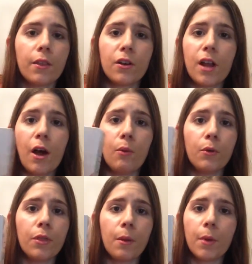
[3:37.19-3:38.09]
And they're to help
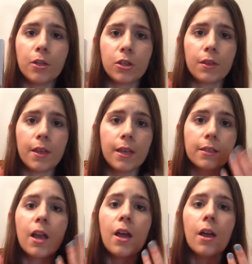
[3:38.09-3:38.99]
with a bunch of
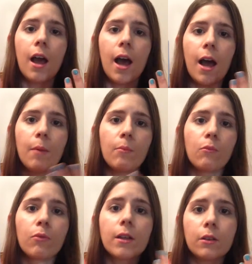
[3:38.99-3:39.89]
things.
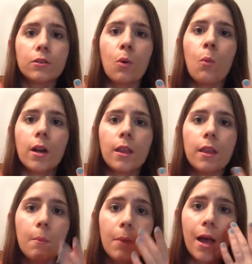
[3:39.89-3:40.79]
Wrinkles are one of
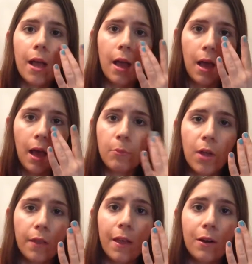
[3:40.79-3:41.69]
them, but I'm
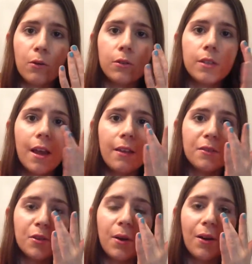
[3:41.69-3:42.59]
not that old
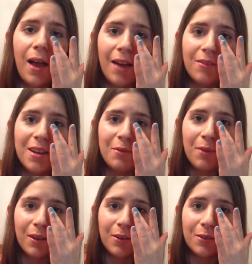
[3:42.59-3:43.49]
yet, so I don't have any
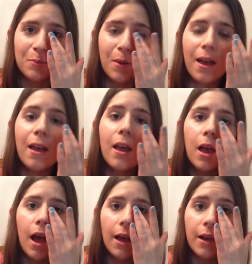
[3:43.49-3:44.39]
wrinkles. But
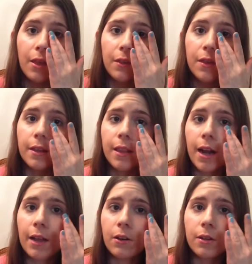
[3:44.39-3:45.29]
another thing that
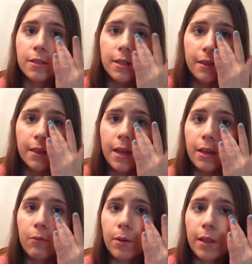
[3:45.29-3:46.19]
I noticed that
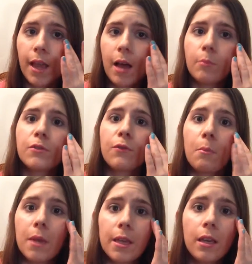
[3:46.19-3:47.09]
they really helped for
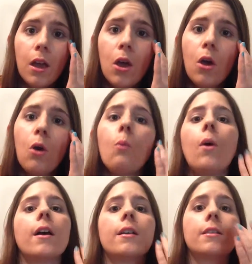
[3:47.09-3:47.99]
me
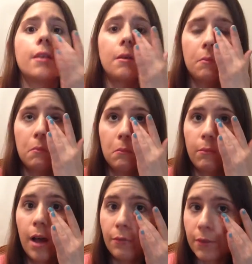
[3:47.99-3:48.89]
was
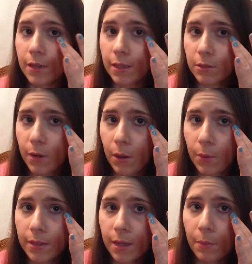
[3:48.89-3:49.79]
puffiness when I
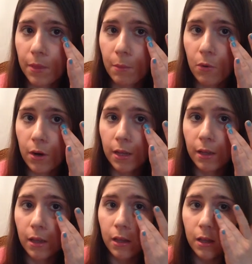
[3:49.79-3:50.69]
waked up in the morning,
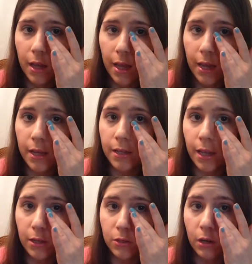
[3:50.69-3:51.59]
and
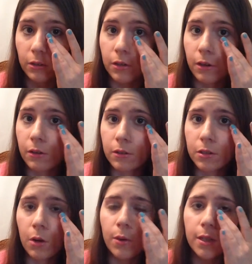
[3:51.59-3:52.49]
like dark circles.
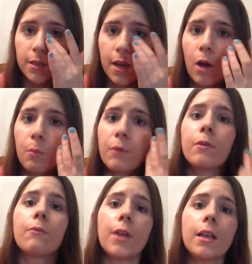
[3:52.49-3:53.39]
So it doesn't help if
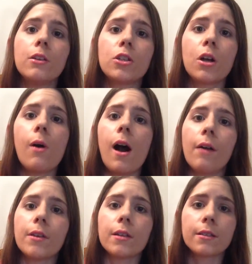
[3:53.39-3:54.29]
your veins show,
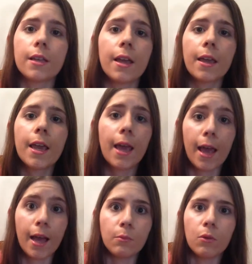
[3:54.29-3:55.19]
obviously. It can't
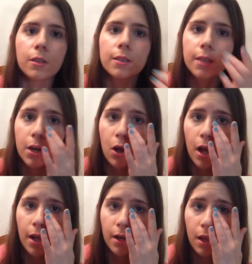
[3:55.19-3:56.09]
add more skin
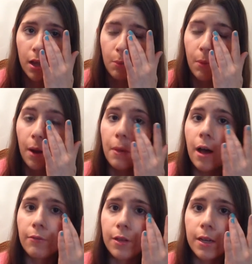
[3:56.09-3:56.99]
on, but
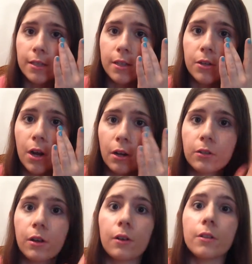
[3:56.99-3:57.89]
puffiness and dark
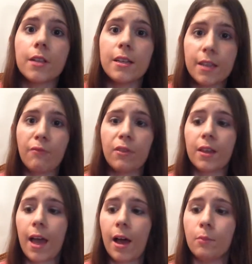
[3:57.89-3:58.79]
circles, it
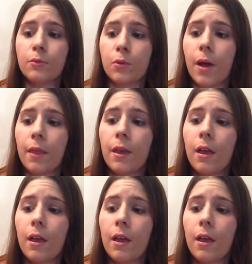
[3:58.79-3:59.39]
definitely helped with.